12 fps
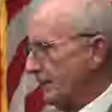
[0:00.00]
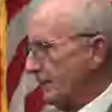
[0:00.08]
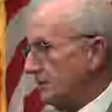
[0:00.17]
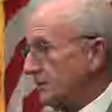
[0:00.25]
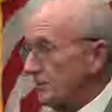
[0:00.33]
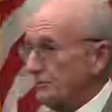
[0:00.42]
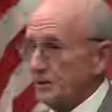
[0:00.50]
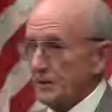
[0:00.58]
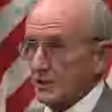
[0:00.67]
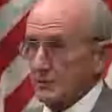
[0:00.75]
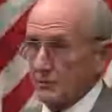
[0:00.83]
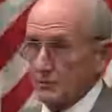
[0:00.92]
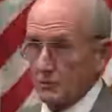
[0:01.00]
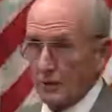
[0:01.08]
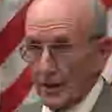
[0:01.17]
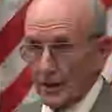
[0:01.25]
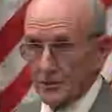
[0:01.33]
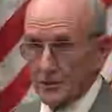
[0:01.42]
He's unpredictable
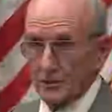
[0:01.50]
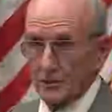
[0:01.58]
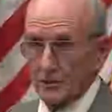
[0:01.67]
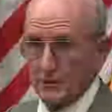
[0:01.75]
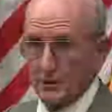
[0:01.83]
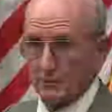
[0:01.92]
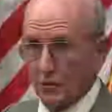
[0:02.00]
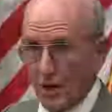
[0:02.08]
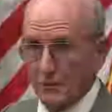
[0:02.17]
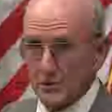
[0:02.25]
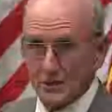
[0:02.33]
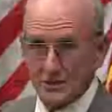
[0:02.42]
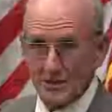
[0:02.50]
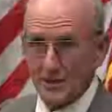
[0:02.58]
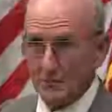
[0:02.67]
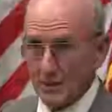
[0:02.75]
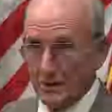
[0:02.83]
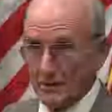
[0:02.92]
to us and the promises that
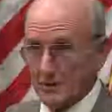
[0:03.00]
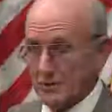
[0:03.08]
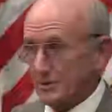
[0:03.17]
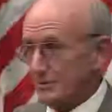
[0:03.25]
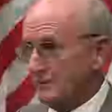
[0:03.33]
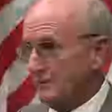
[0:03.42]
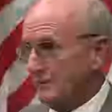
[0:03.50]
he made us,